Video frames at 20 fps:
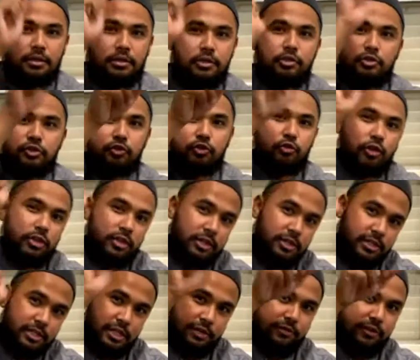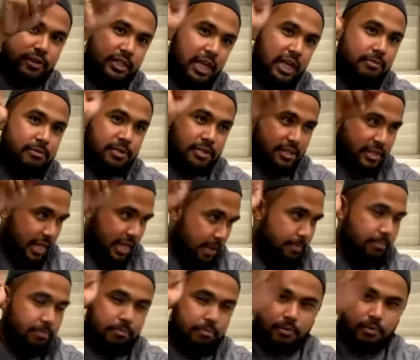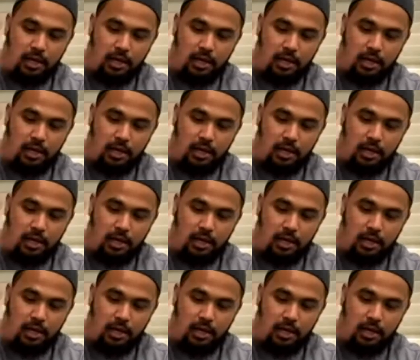You throw it 7 times, same